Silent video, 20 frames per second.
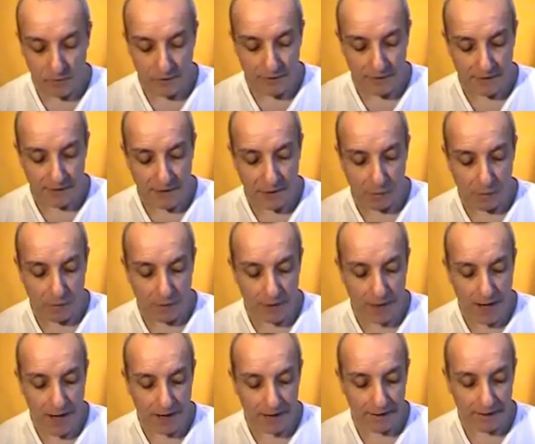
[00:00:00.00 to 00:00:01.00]
Doesn't say what
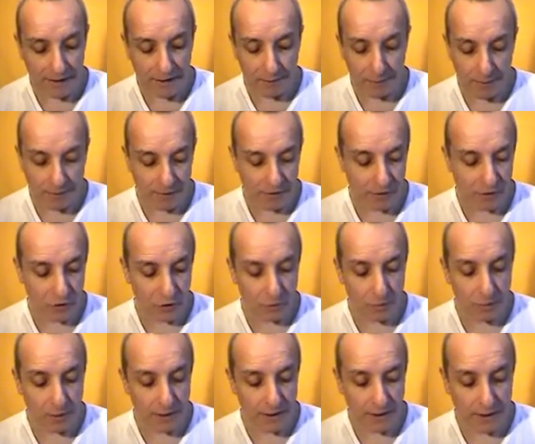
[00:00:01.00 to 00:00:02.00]
they are here, but they
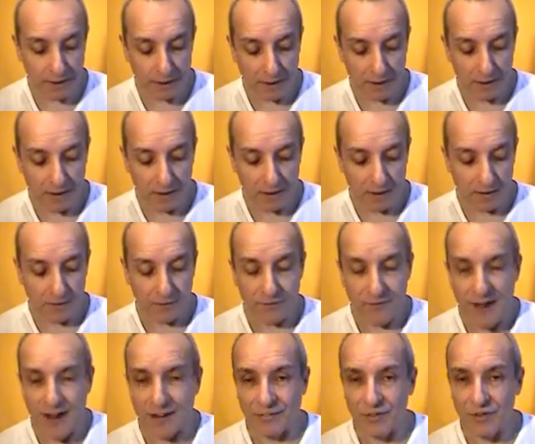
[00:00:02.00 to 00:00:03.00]
could be the
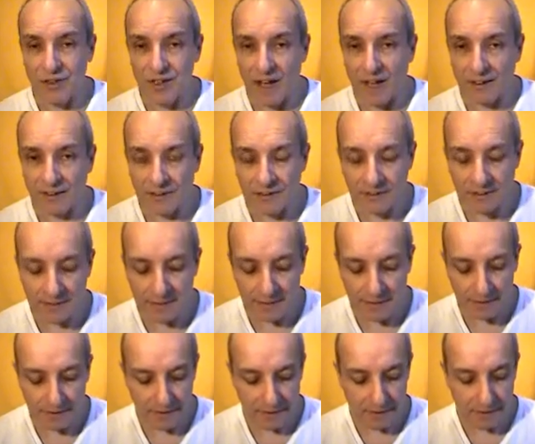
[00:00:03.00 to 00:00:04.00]
five
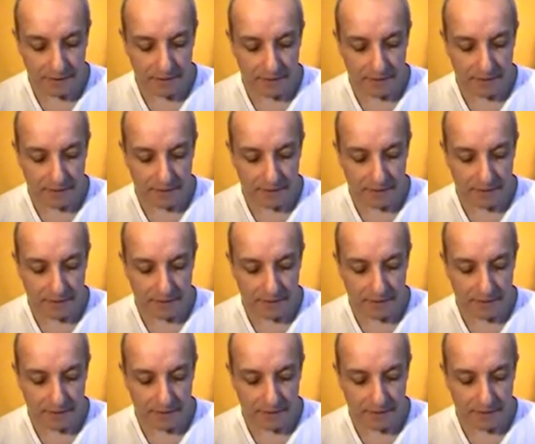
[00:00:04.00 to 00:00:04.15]
skandhas,